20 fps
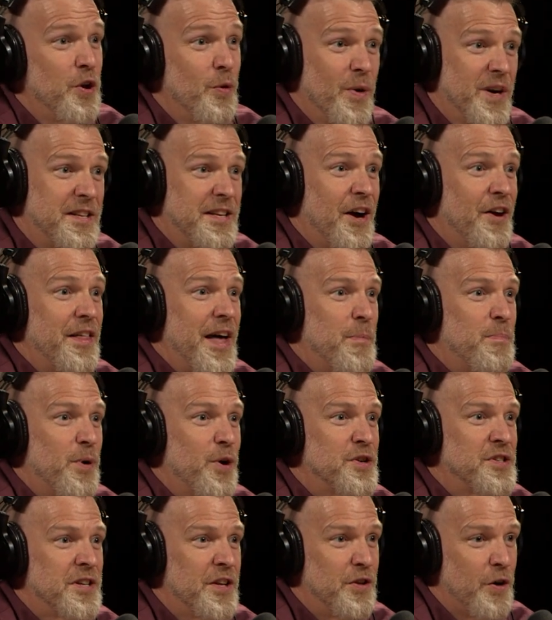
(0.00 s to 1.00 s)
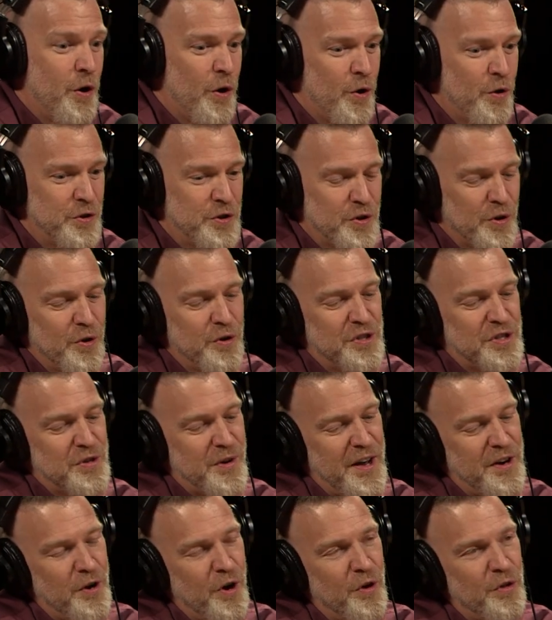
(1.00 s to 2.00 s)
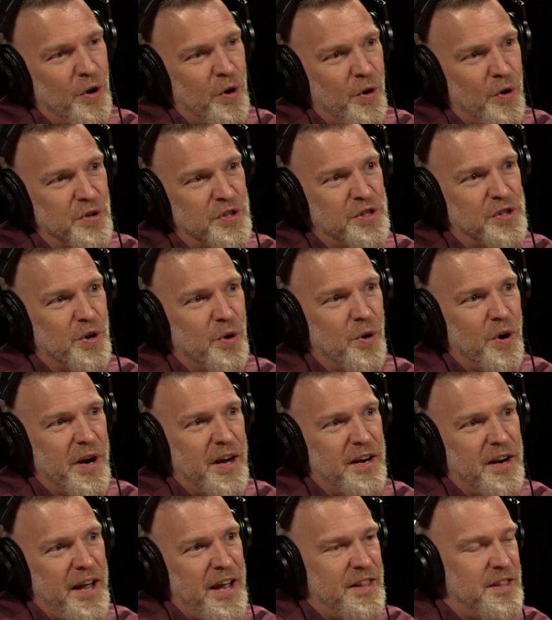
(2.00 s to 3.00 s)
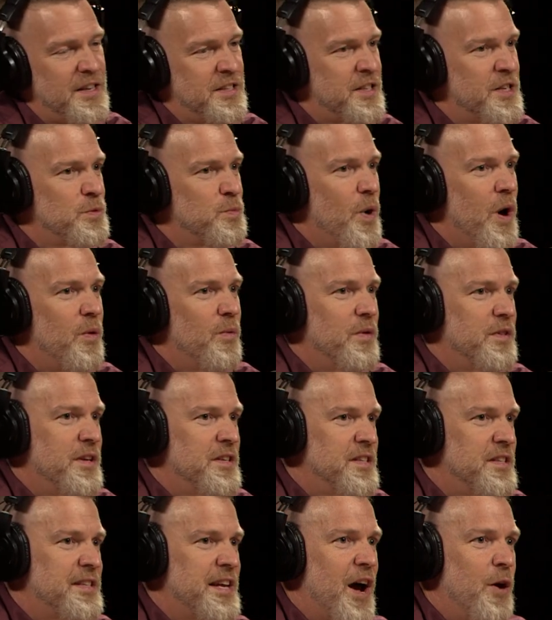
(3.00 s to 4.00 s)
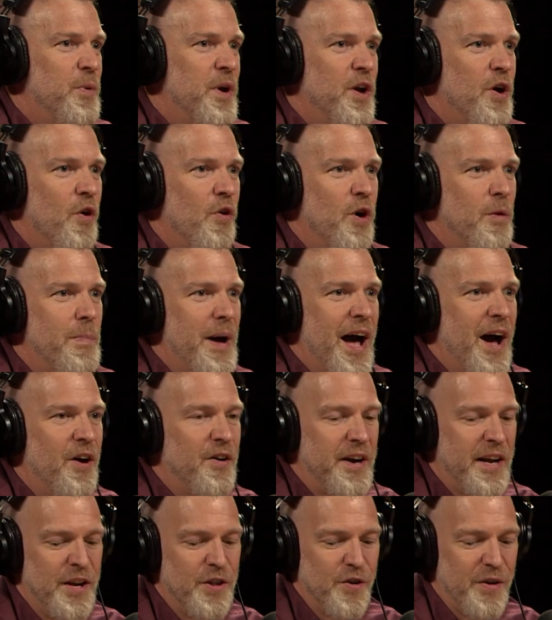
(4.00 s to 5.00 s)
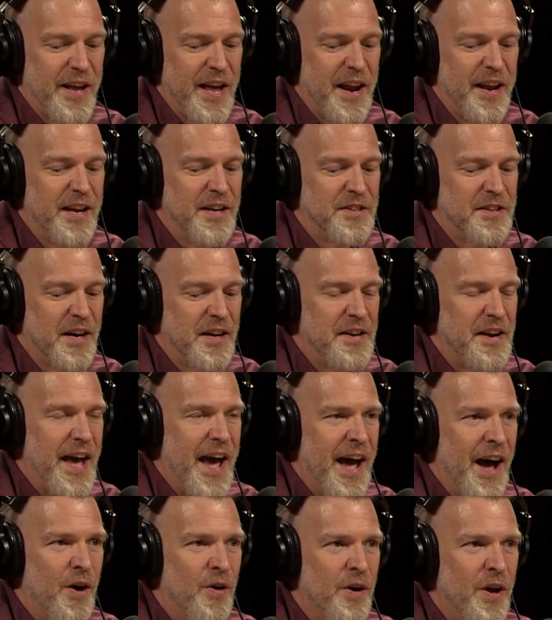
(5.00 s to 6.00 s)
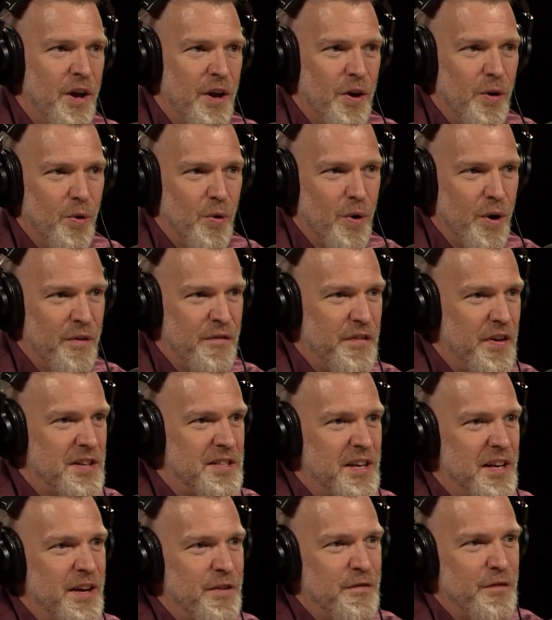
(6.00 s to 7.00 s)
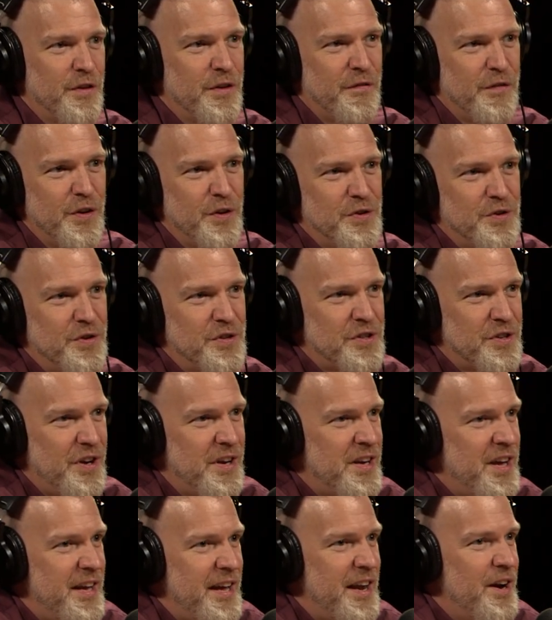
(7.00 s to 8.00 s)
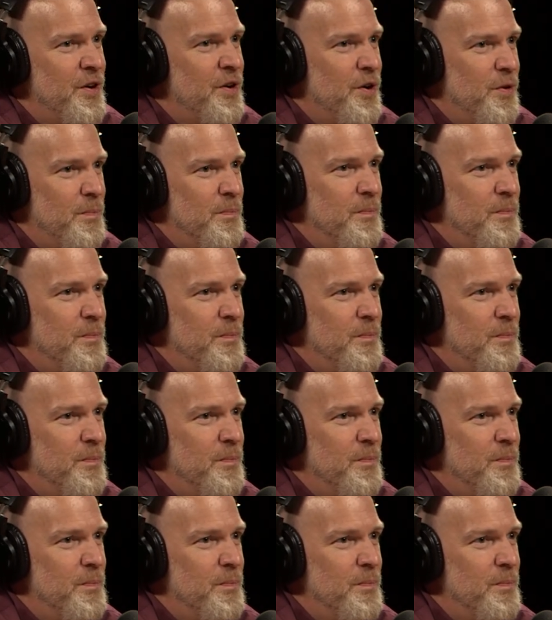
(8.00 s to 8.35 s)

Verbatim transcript: You want to tell that person the whole truth, so I know the whole story. And yes. hey, this is what this is how we go about either getting it done now or fixing it for the future, so you can get a home.